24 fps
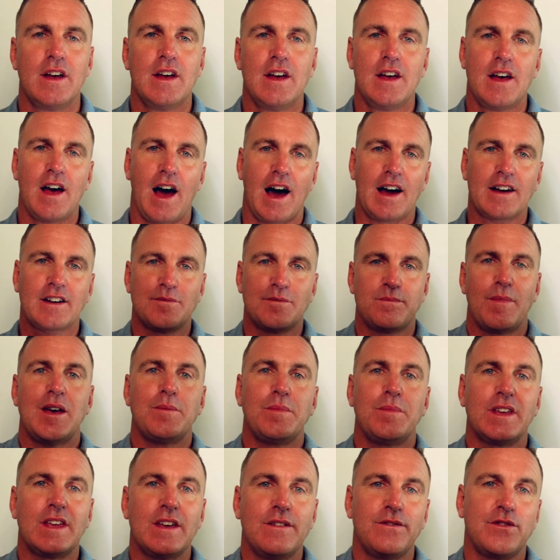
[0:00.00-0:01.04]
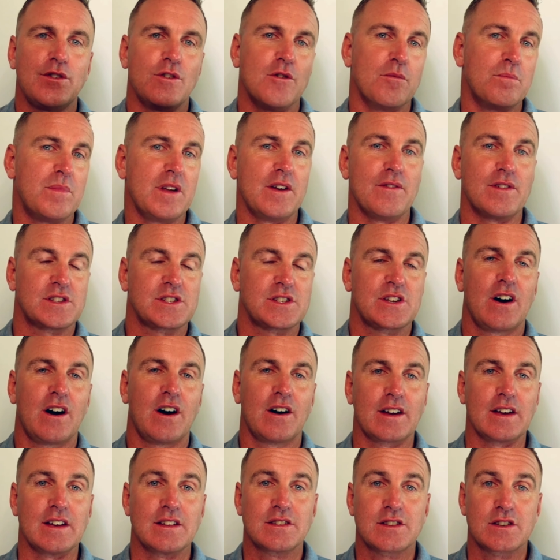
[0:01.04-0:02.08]
I could maybe give you a bit of a
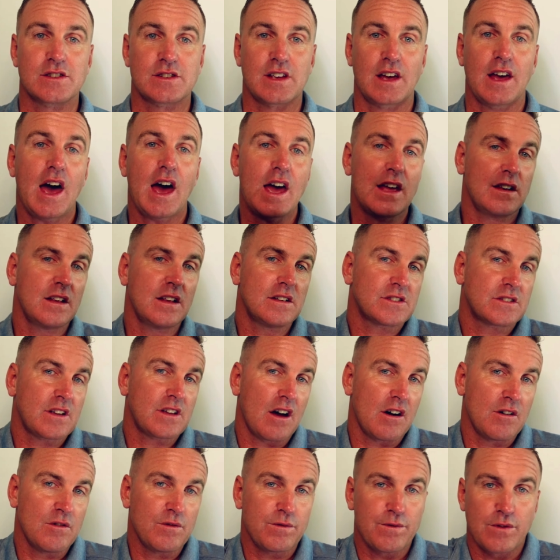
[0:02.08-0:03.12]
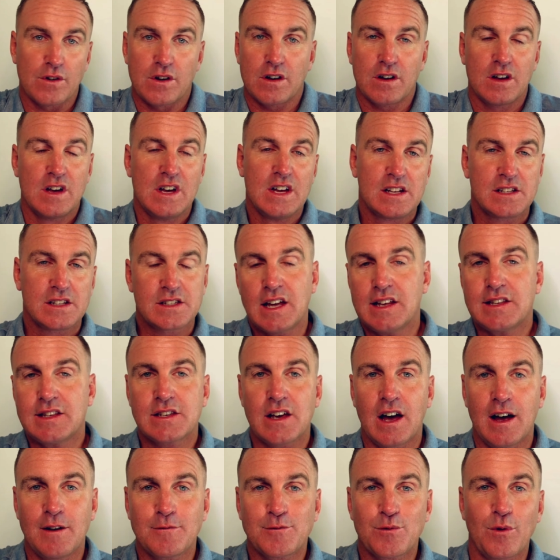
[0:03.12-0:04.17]
target to say, hey, let's go for 10
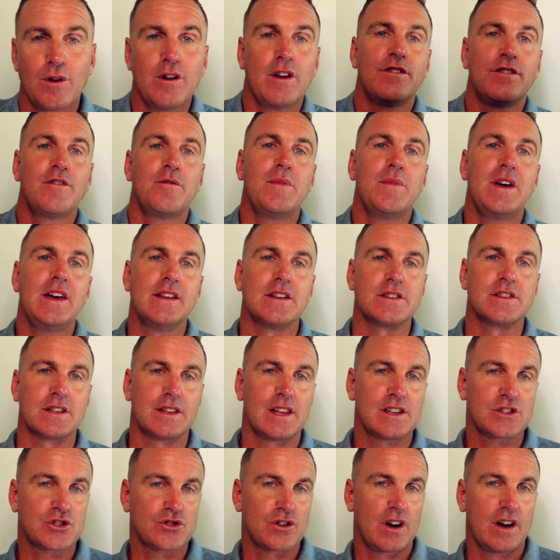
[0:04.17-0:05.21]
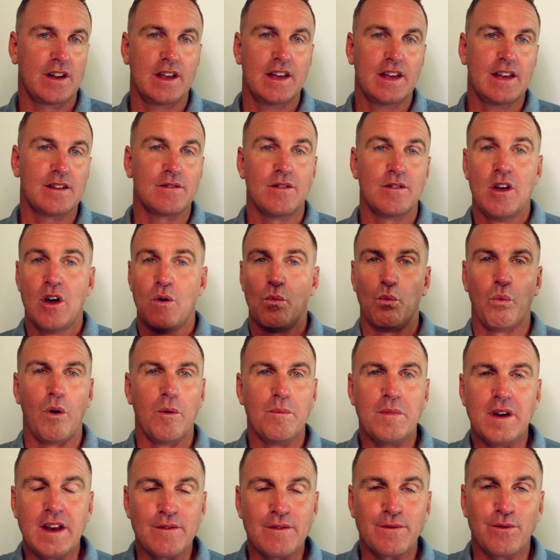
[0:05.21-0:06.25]
times 100 meters and let's try and hit 1
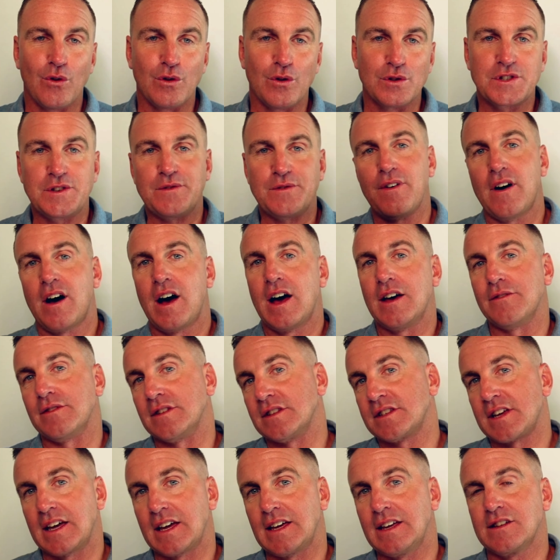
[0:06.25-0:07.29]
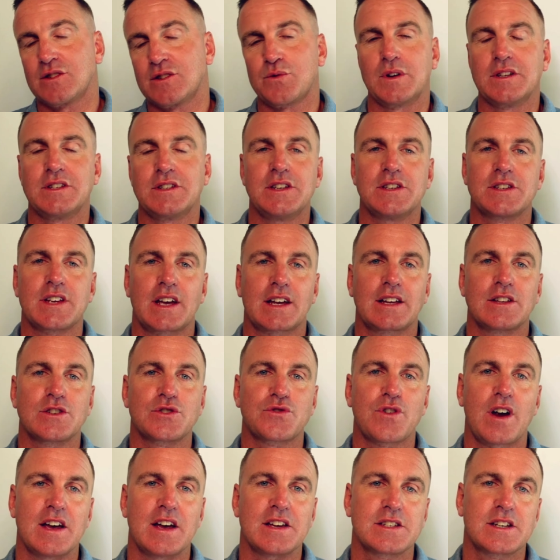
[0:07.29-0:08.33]
minute 45 and take your 20 seconds
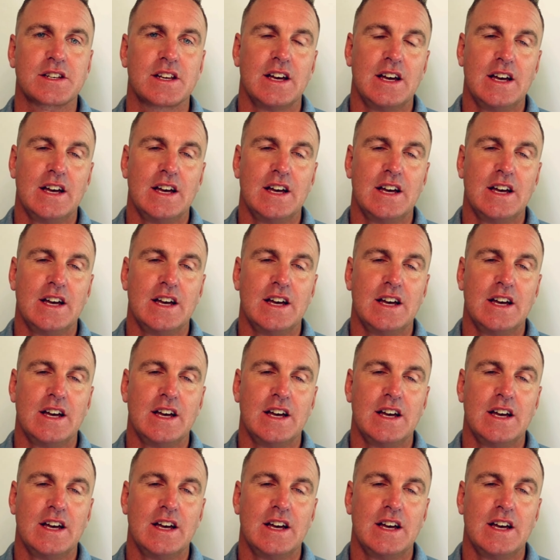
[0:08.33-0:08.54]
rest.